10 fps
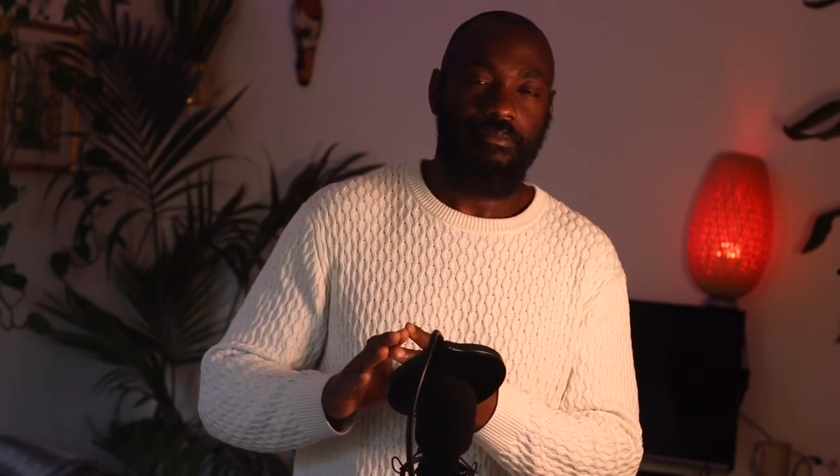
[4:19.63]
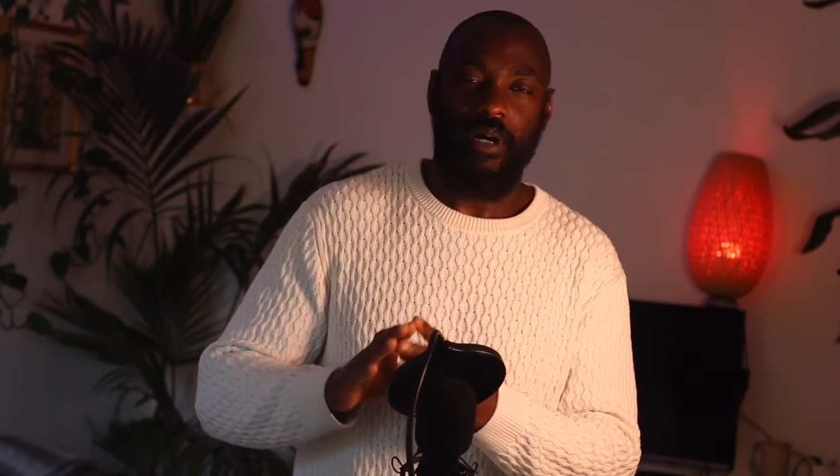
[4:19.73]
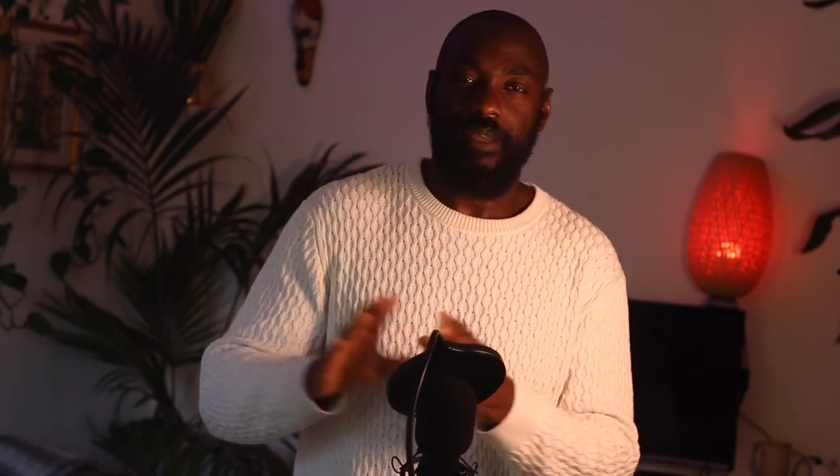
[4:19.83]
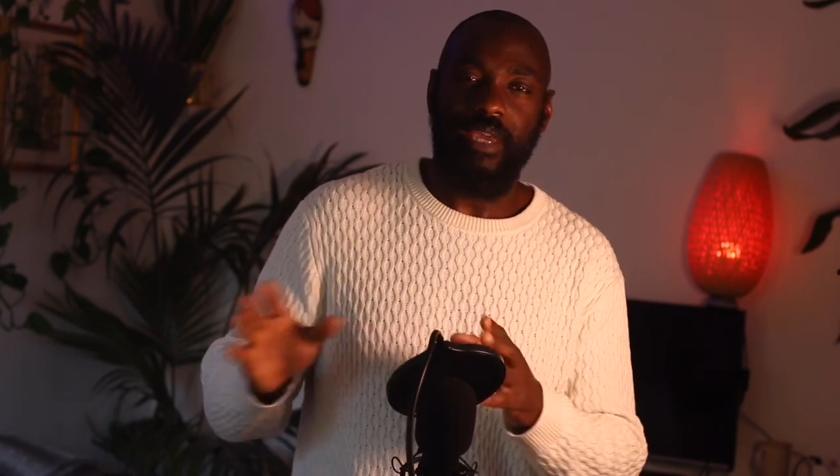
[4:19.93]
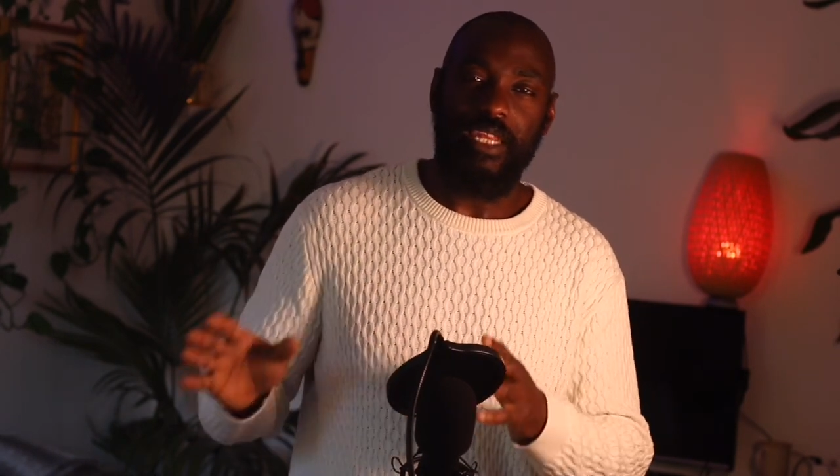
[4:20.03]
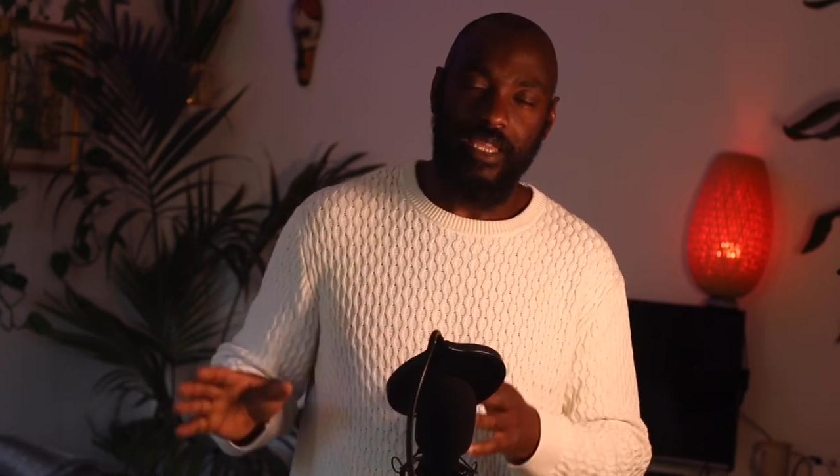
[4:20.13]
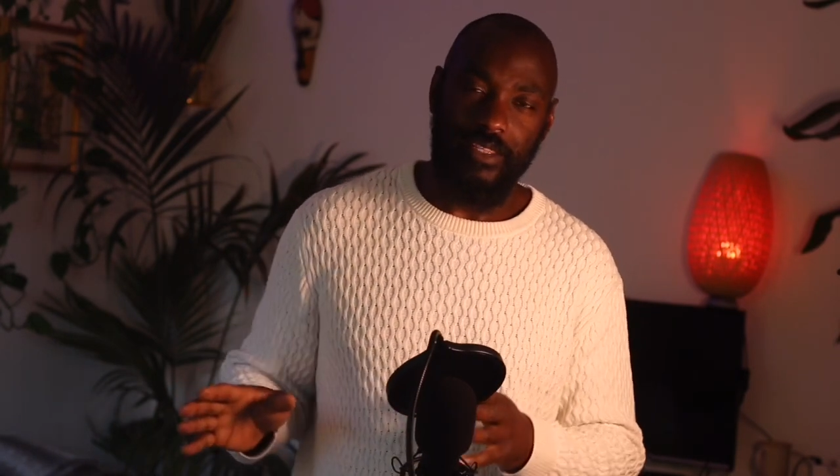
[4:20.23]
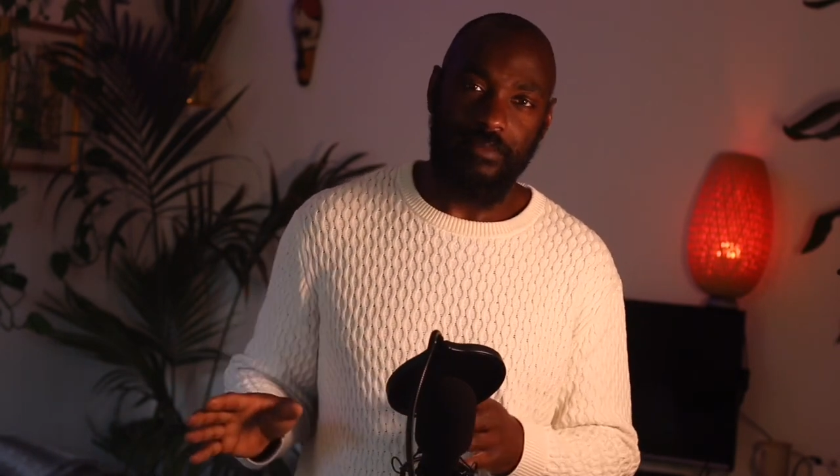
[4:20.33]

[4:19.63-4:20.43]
by many other